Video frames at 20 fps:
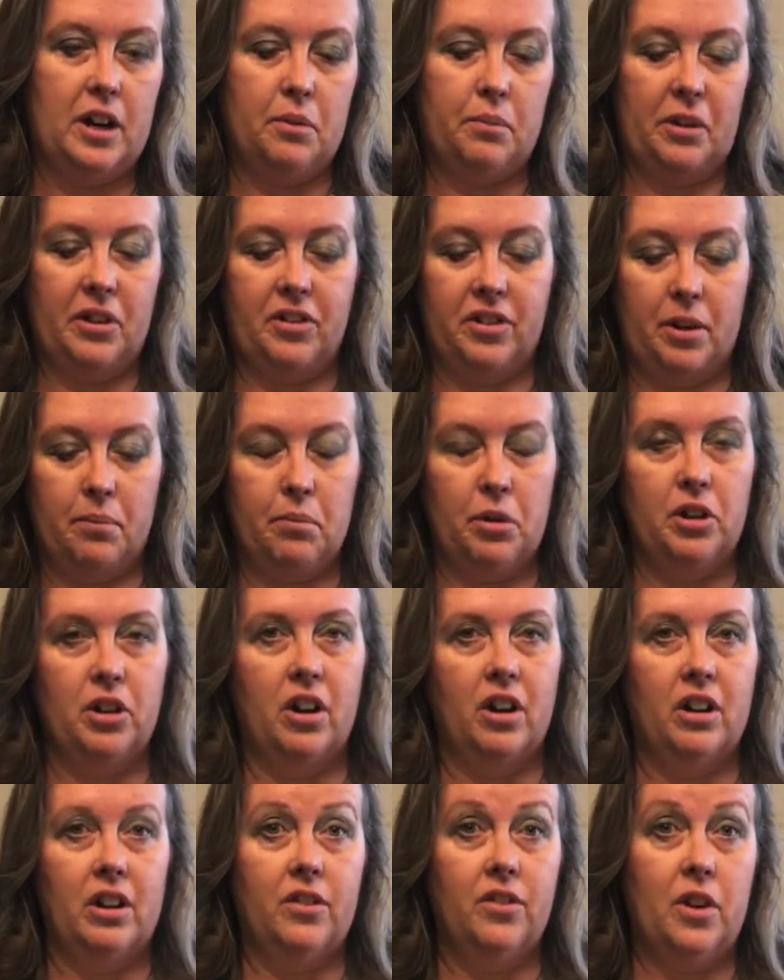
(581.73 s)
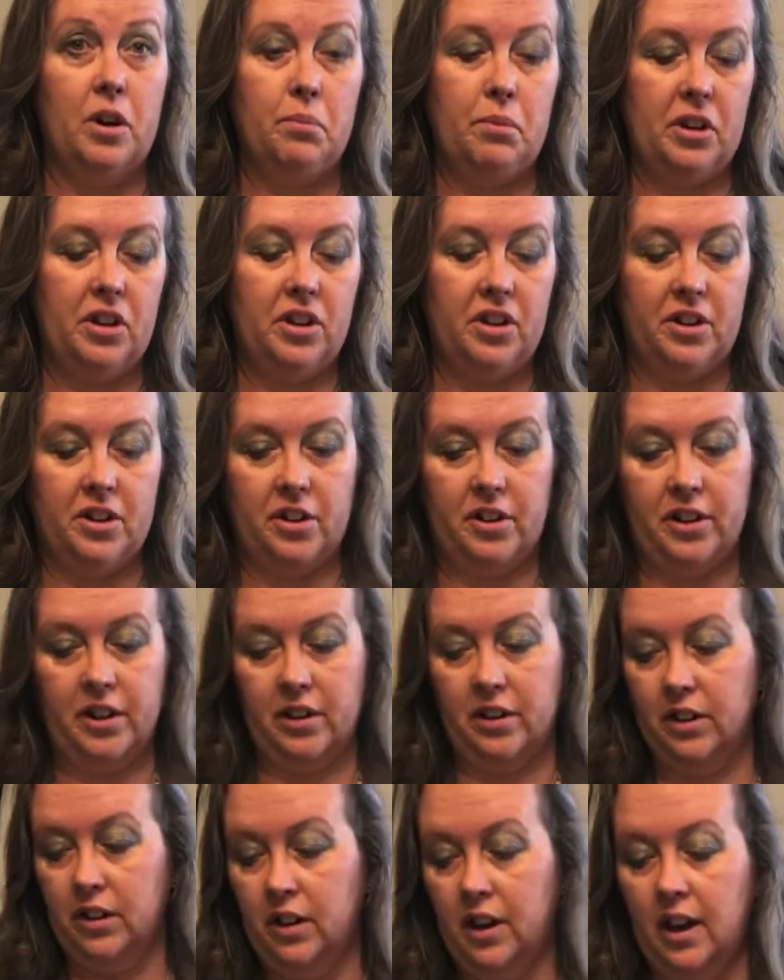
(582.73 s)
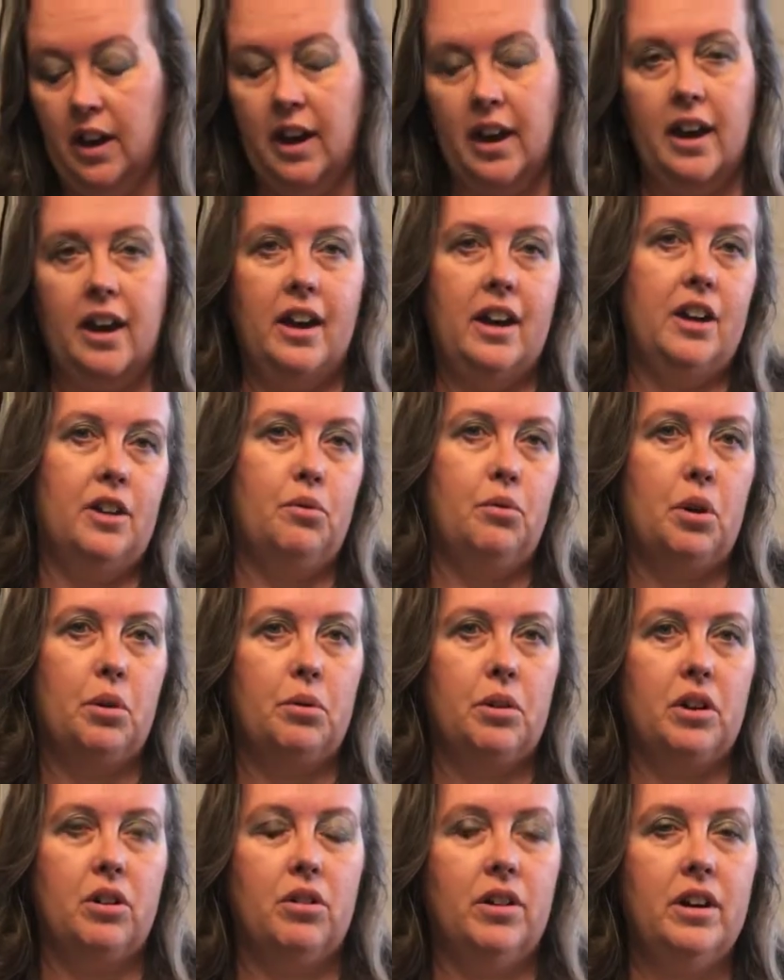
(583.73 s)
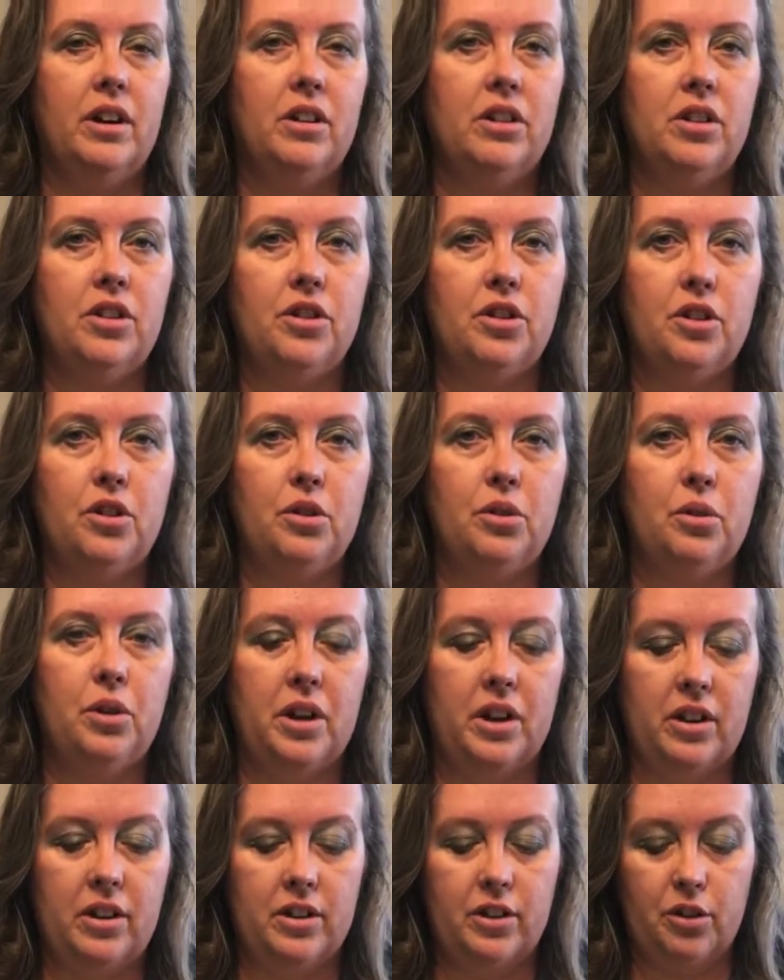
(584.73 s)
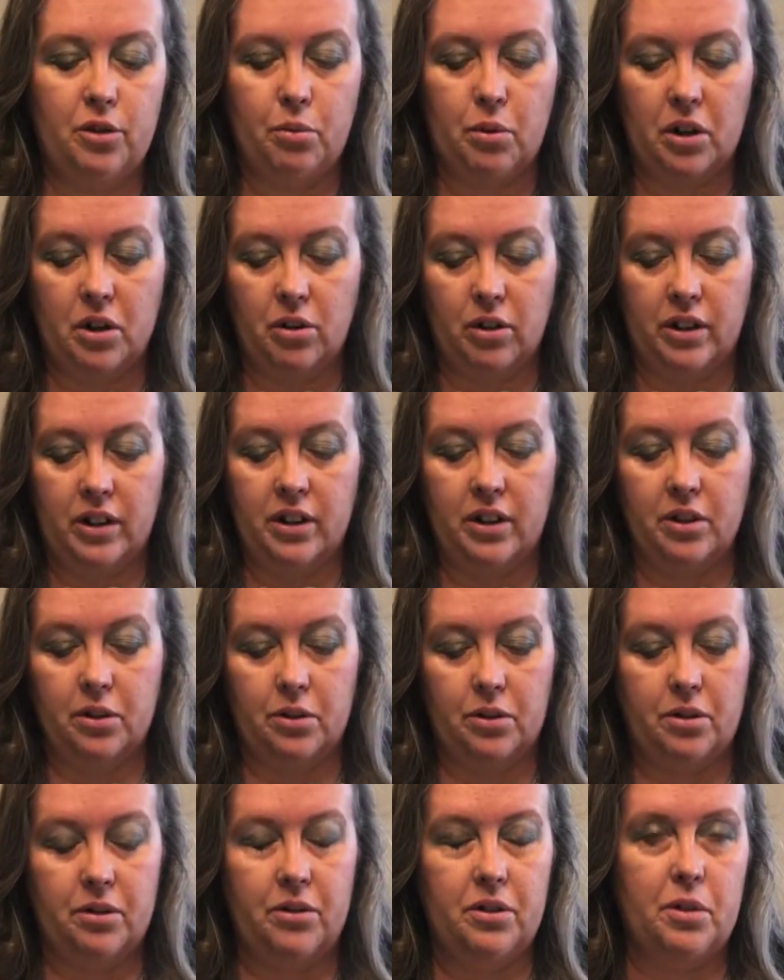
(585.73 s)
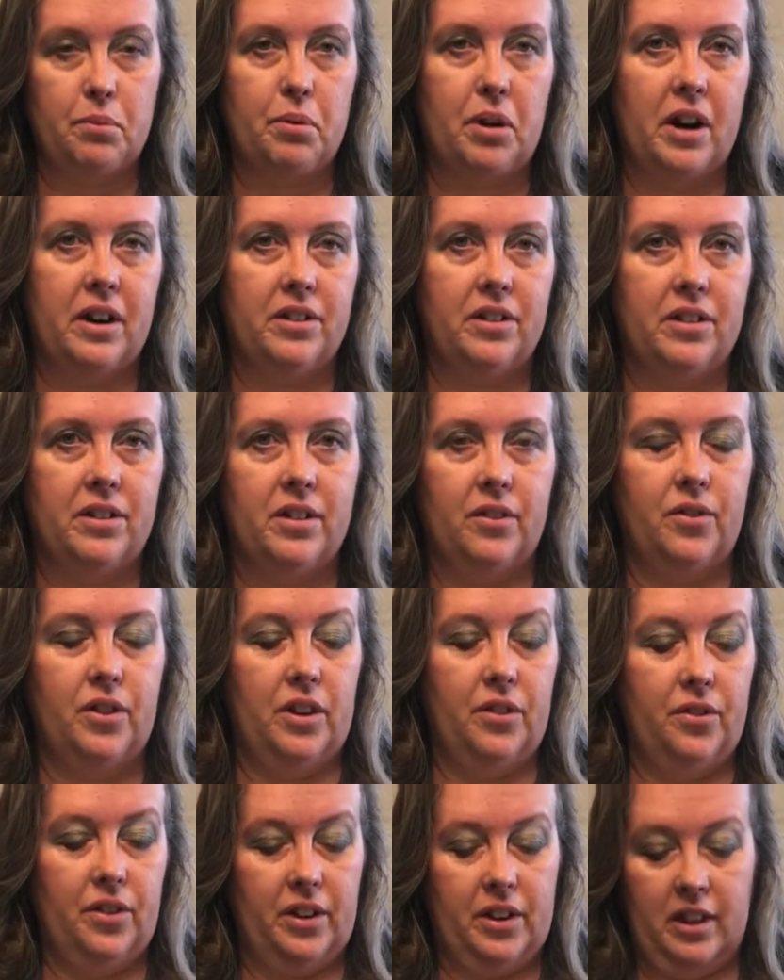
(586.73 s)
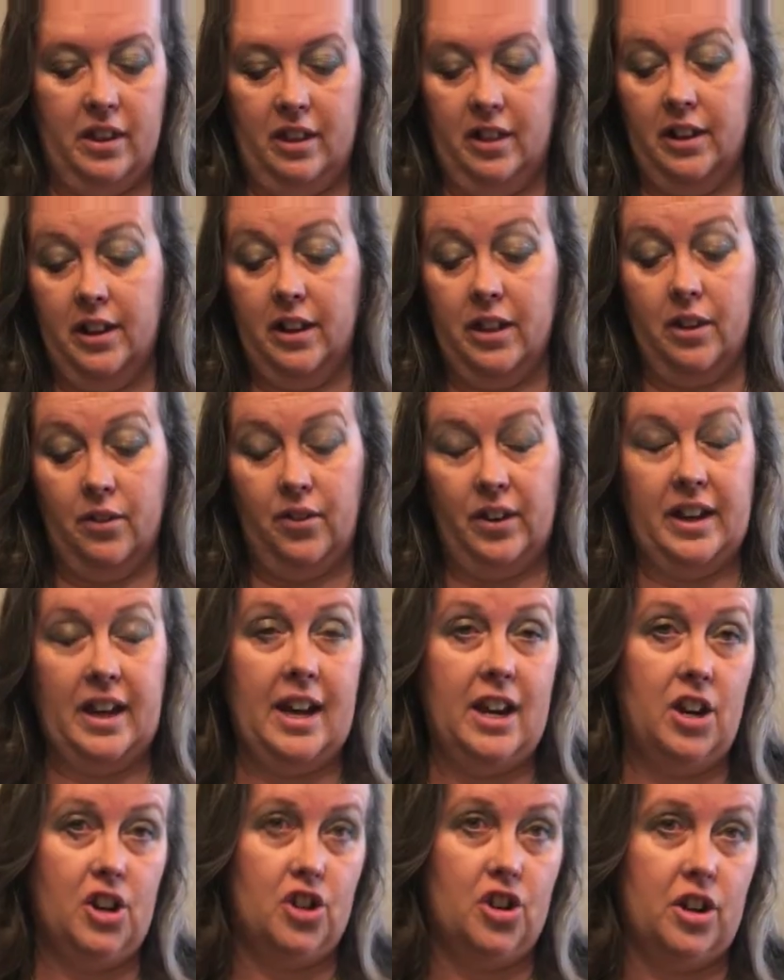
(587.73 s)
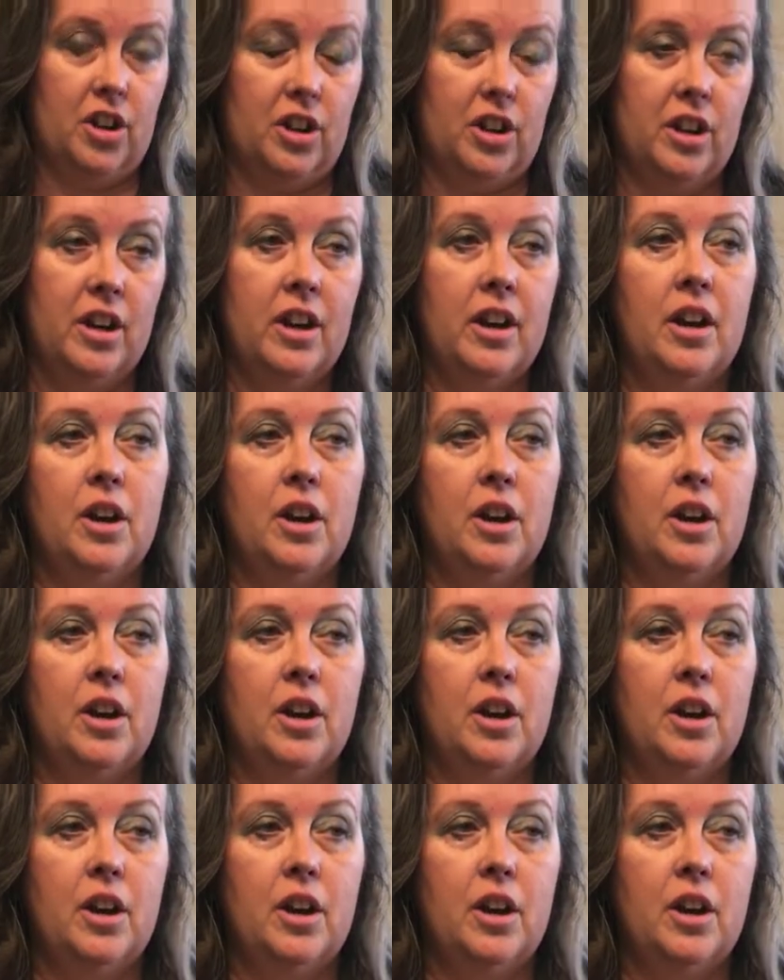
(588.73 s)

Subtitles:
assembled all of our material, and what we're going to do is we're going to go through the process of lithification,